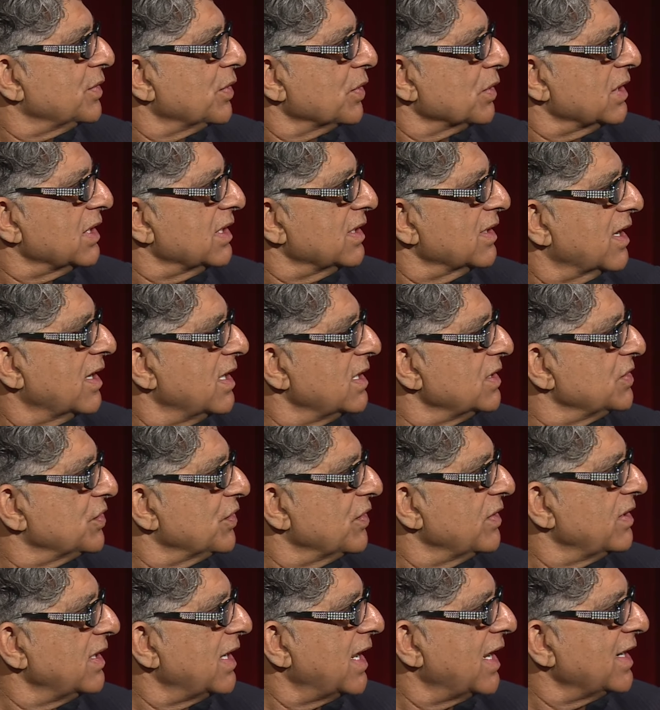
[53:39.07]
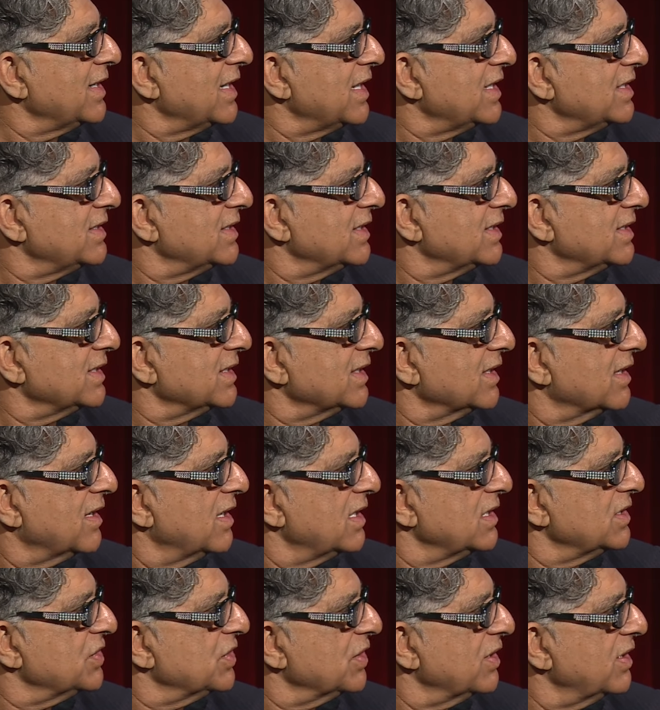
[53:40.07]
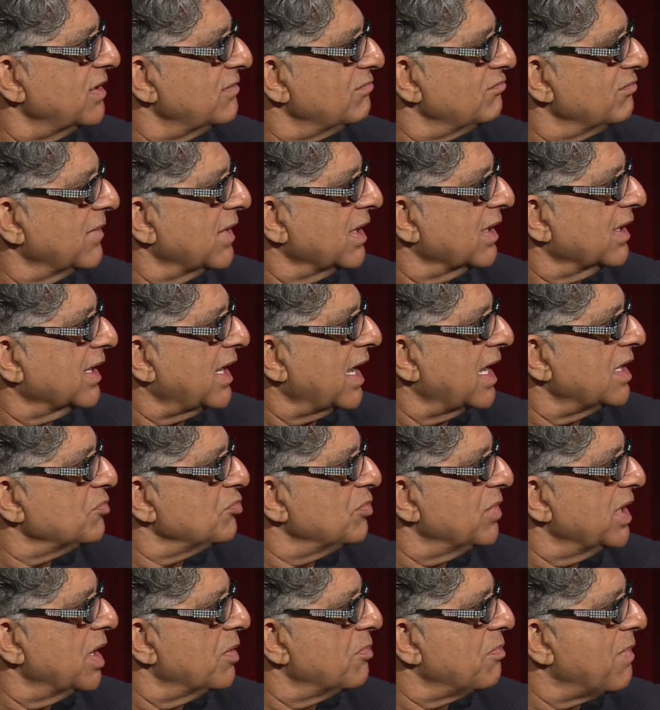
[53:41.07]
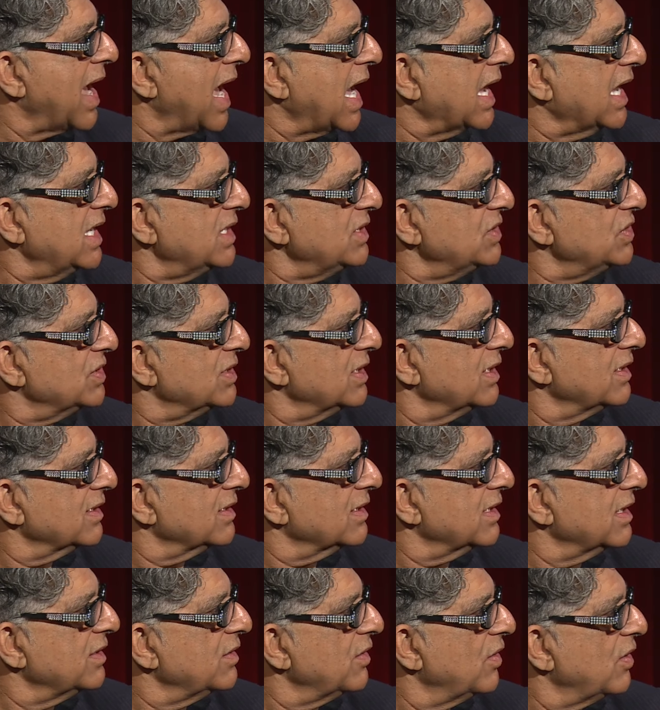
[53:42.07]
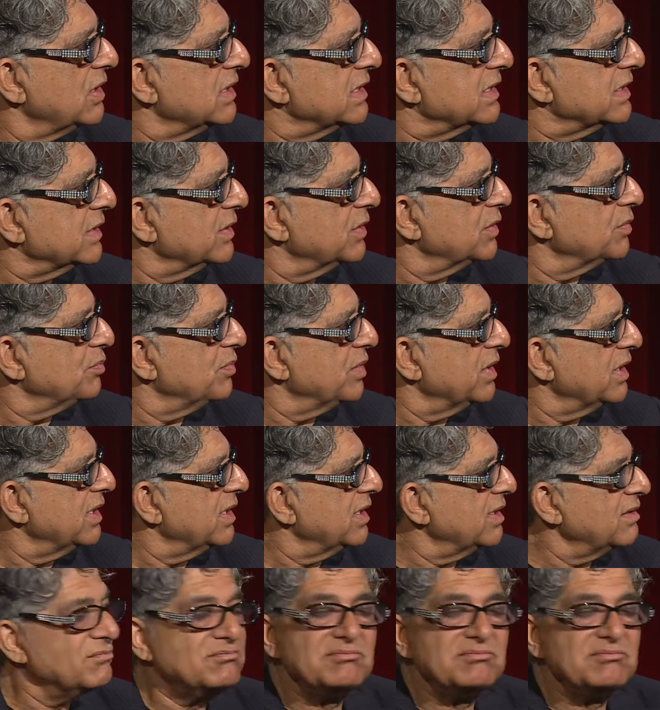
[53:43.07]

total cultural identity. Culture can be a baggage, it can also be